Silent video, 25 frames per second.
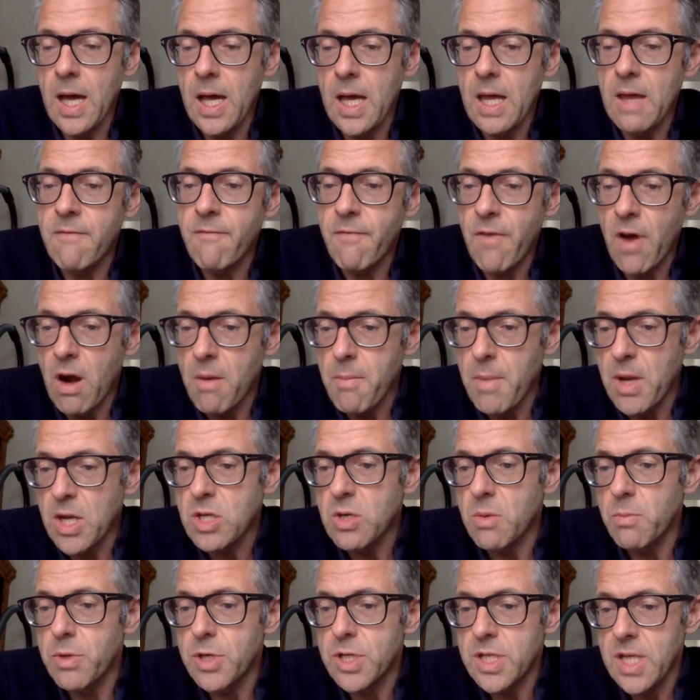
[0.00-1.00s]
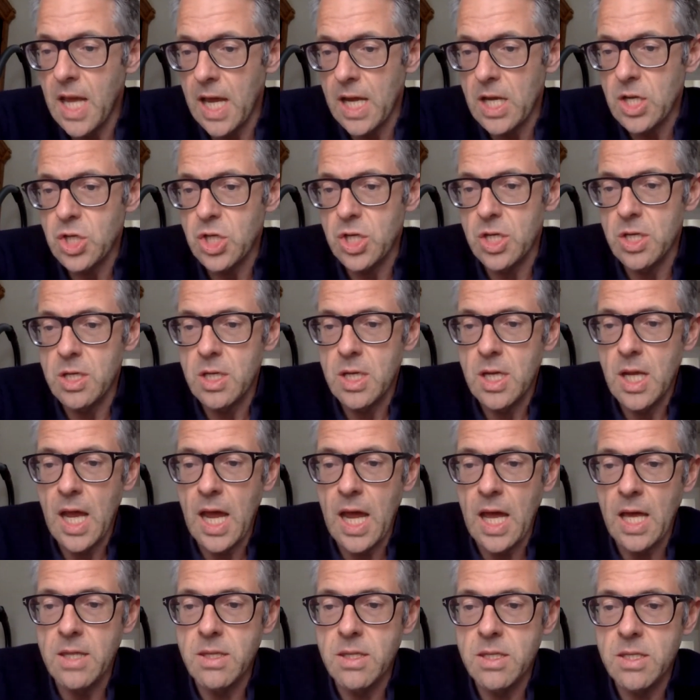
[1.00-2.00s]
environmental protection
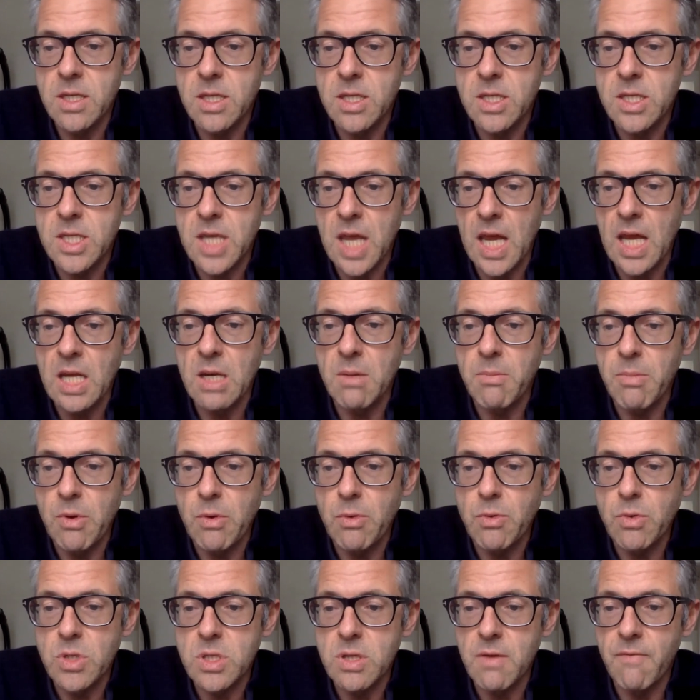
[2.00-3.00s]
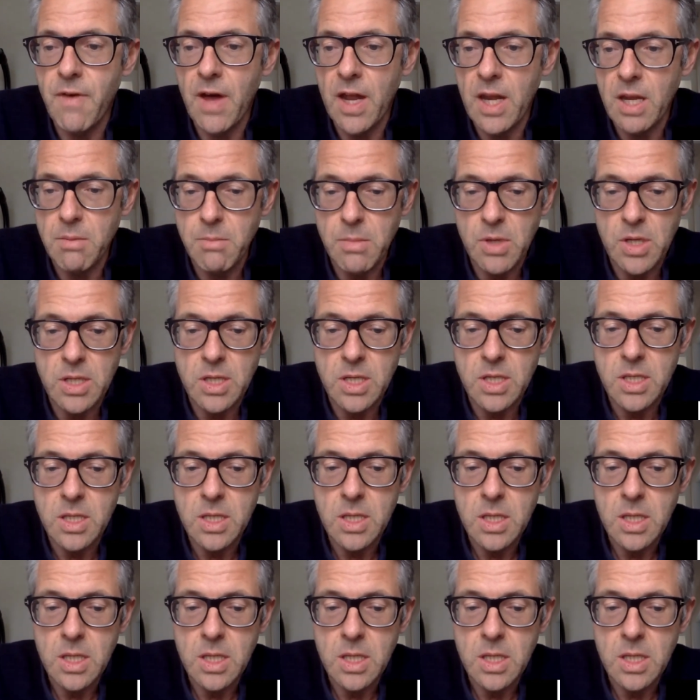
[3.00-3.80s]
and sustainable development.